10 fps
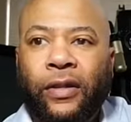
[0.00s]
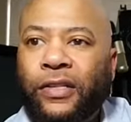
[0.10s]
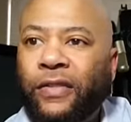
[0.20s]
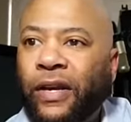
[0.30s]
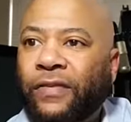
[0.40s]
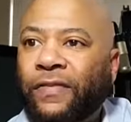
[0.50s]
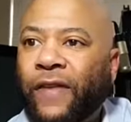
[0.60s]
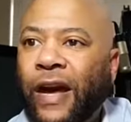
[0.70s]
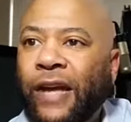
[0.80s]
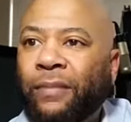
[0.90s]
See if I can
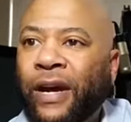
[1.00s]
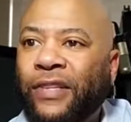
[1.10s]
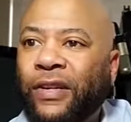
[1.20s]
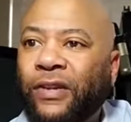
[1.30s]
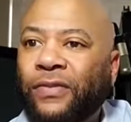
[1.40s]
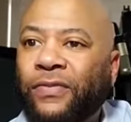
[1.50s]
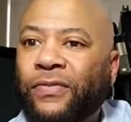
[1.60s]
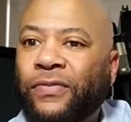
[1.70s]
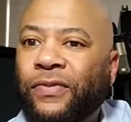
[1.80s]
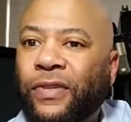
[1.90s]
find
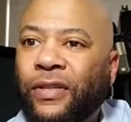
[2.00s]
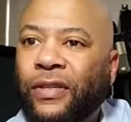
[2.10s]
myself.